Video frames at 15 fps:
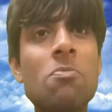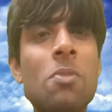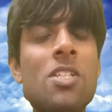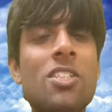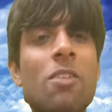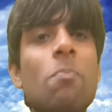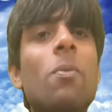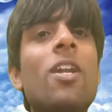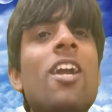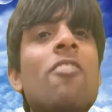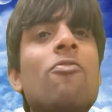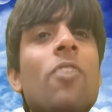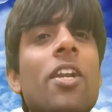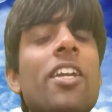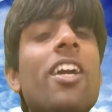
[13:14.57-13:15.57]
but simple and
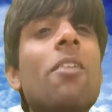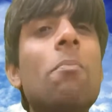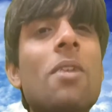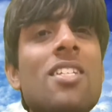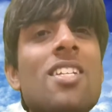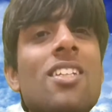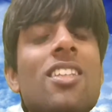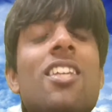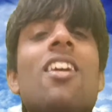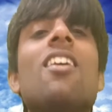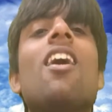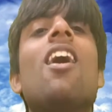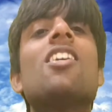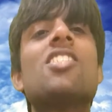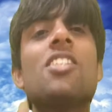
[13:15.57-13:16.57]
funny and basic things
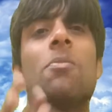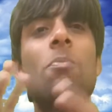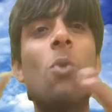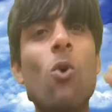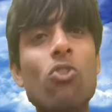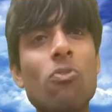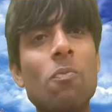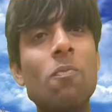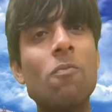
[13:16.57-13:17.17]
are the most